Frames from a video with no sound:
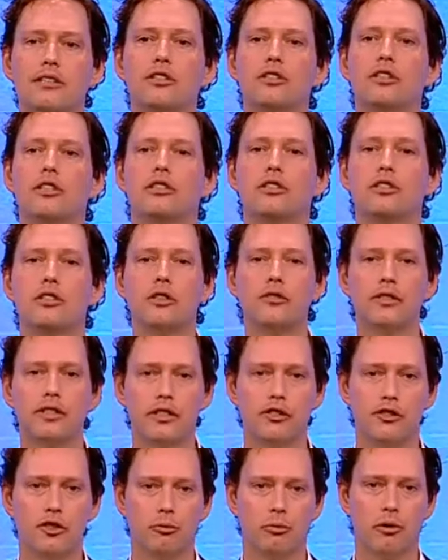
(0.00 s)
to the
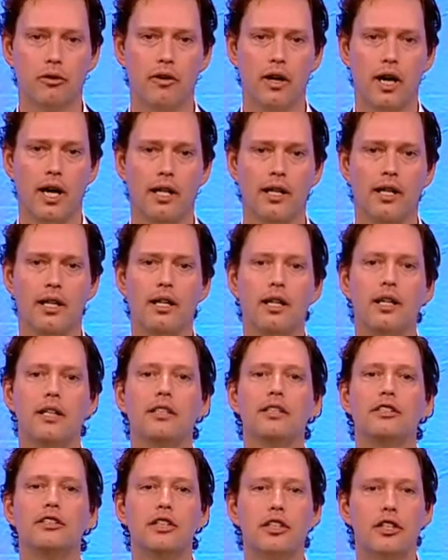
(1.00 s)
services you provide,
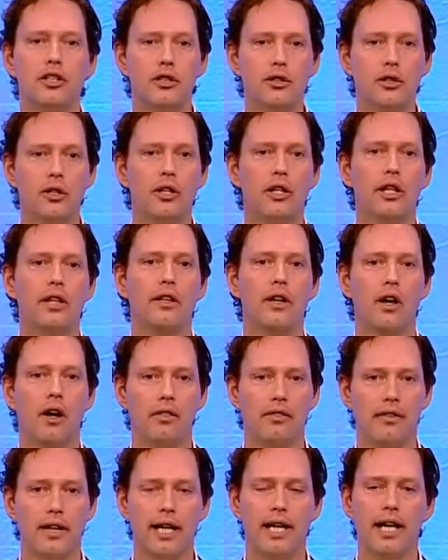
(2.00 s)
the security, the
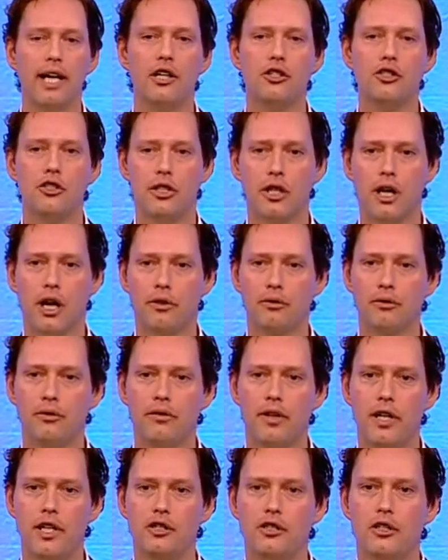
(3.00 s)
authentication, the
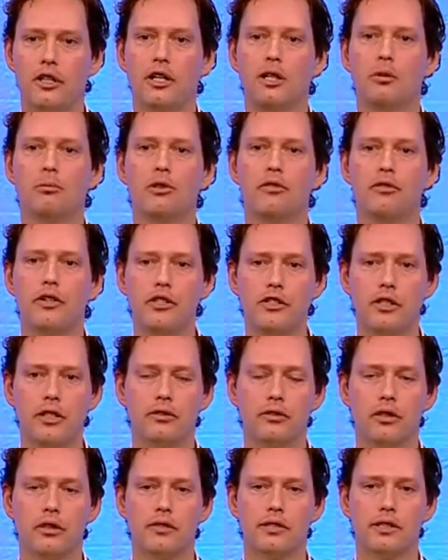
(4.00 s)
authorization, and the provisioning
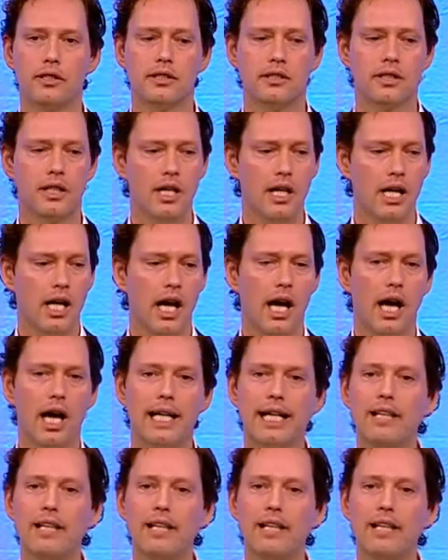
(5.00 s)
services.